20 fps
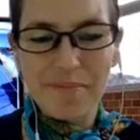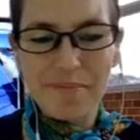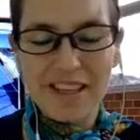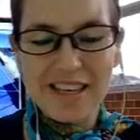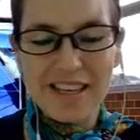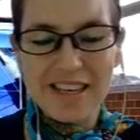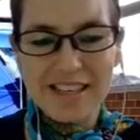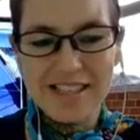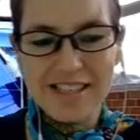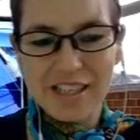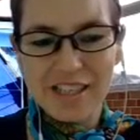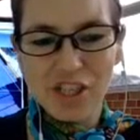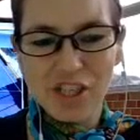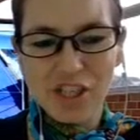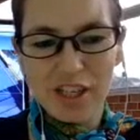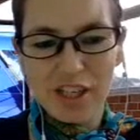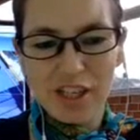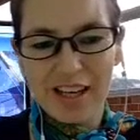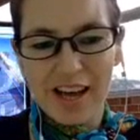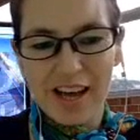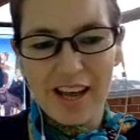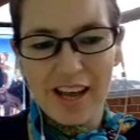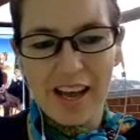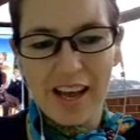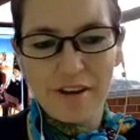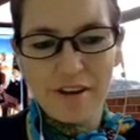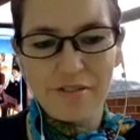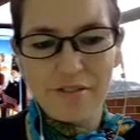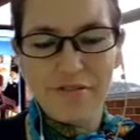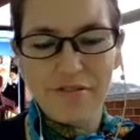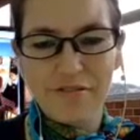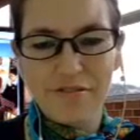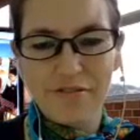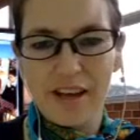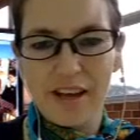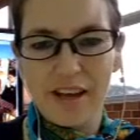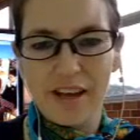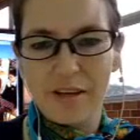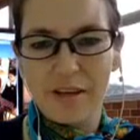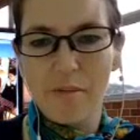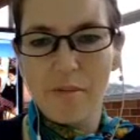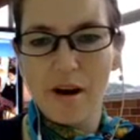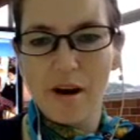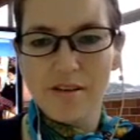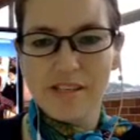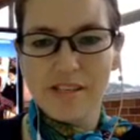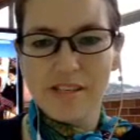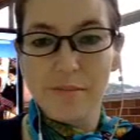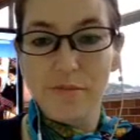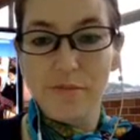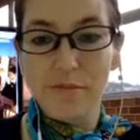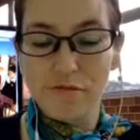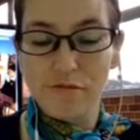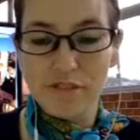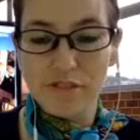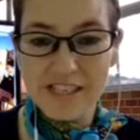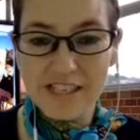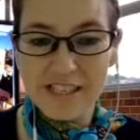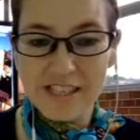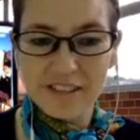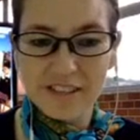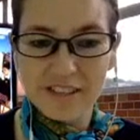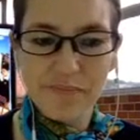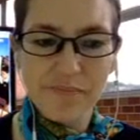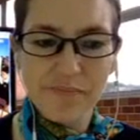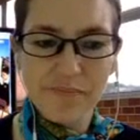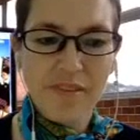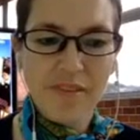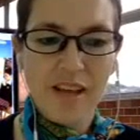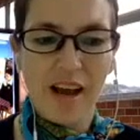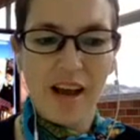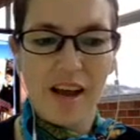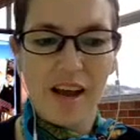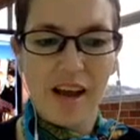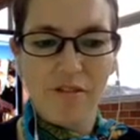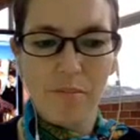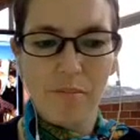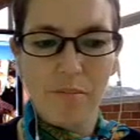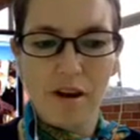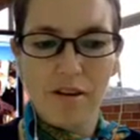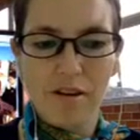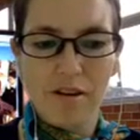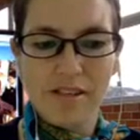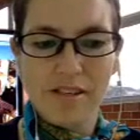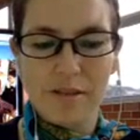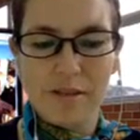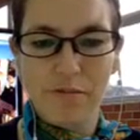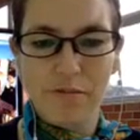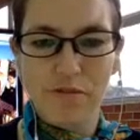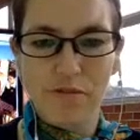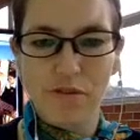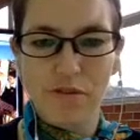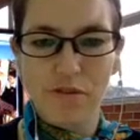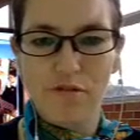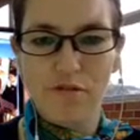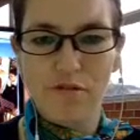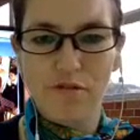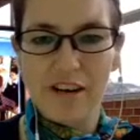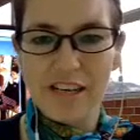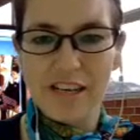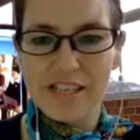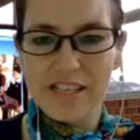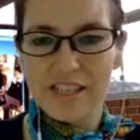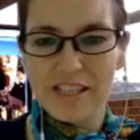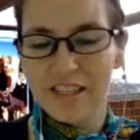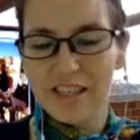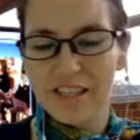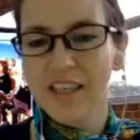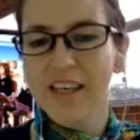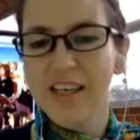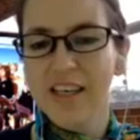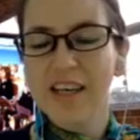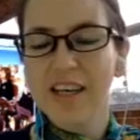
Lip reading: essentially I have a mark scheme for reading, I have a mark scheme for writing,